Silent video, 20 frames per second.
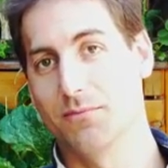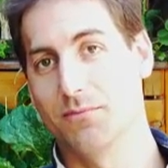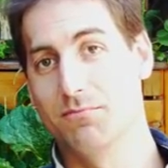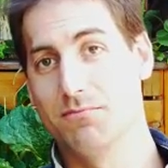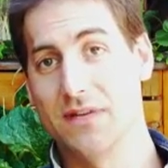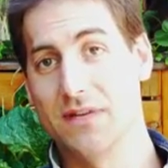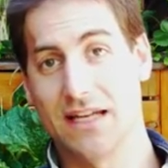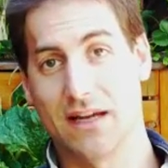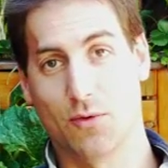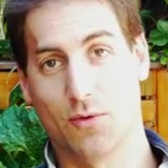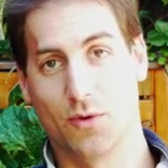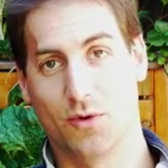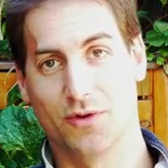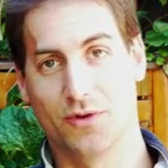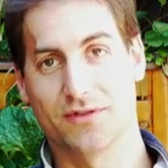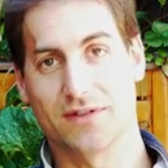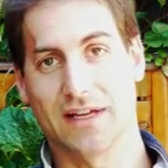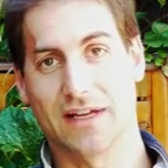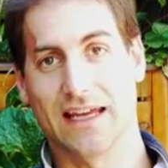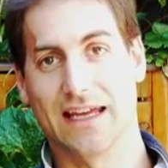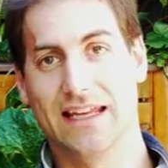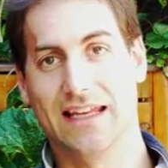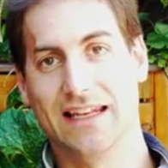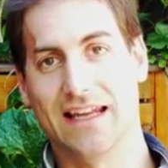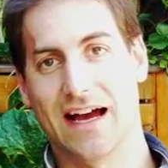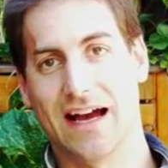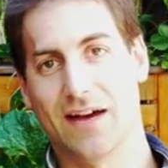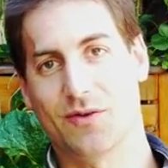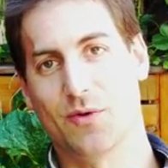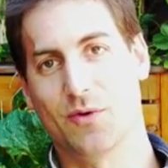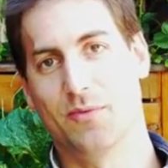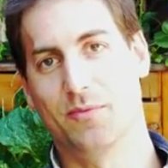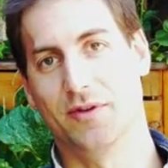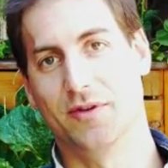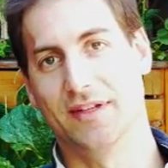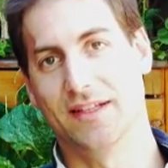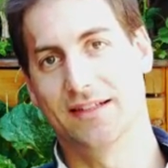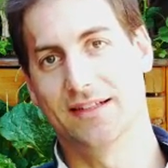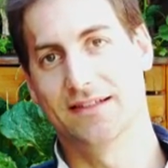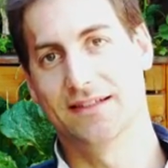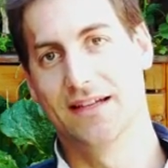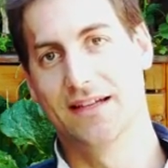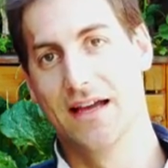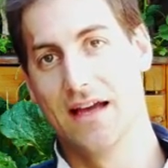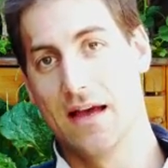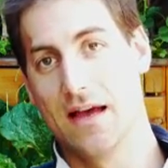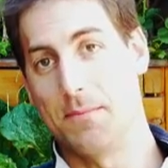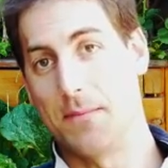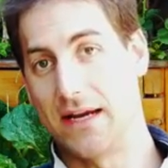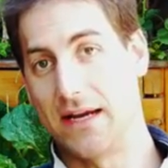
minerals in aquaponics.